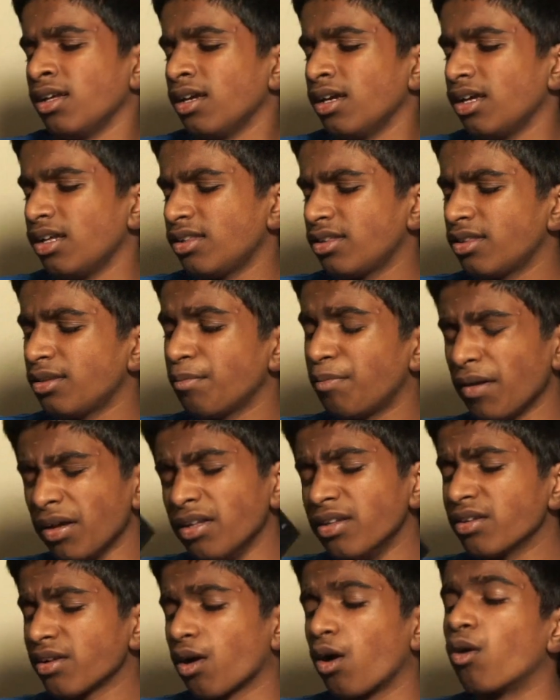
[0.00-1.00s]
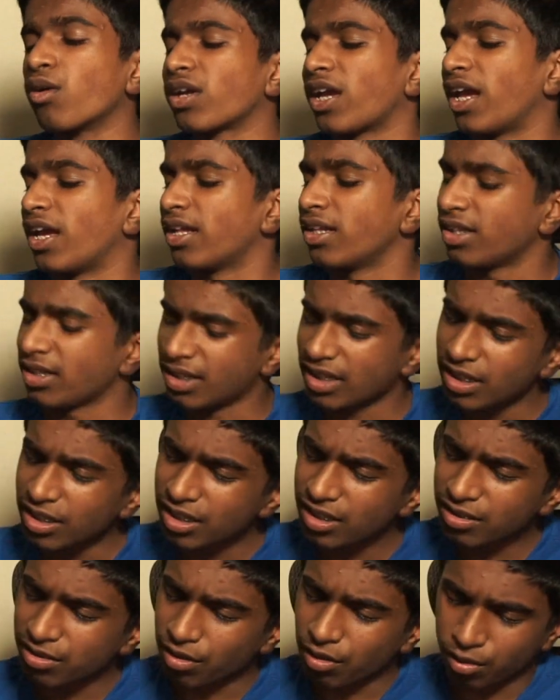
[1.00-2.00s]
the buttons are okay, the
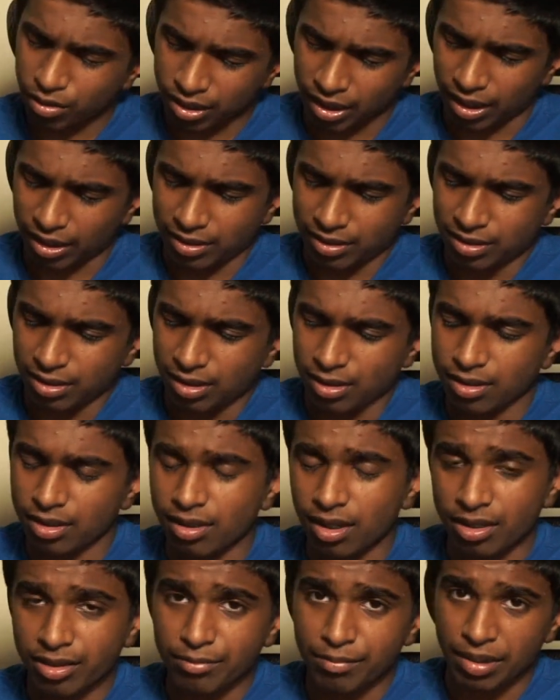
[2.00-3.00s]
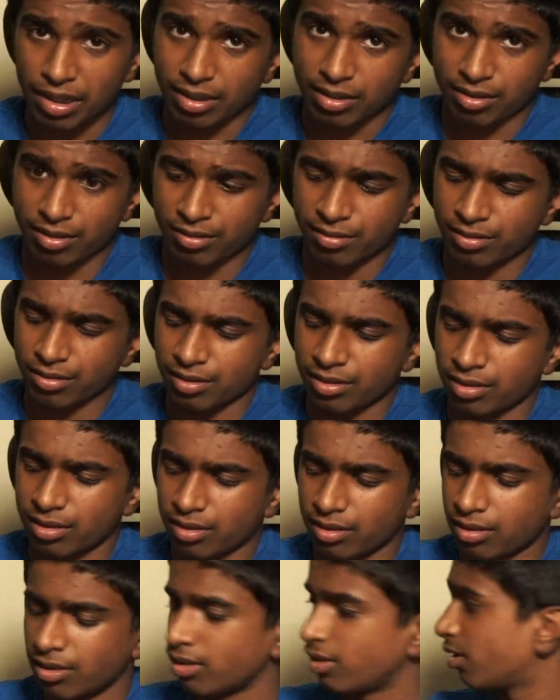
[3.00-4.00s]
keys are okay. It's not the best,
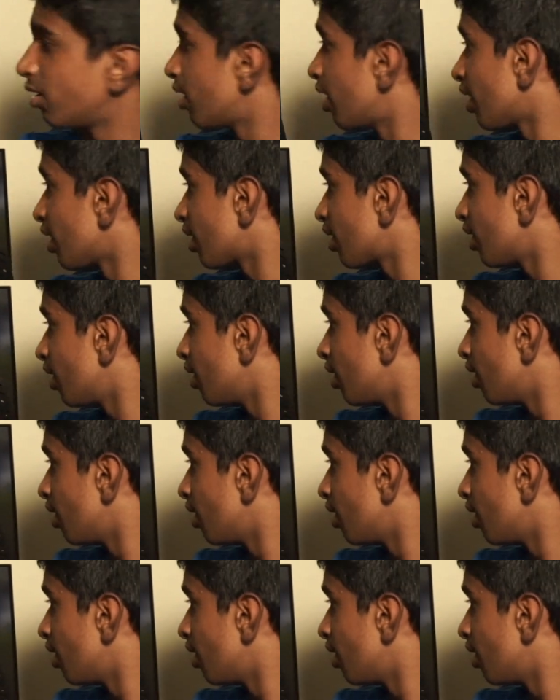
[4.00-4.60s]
like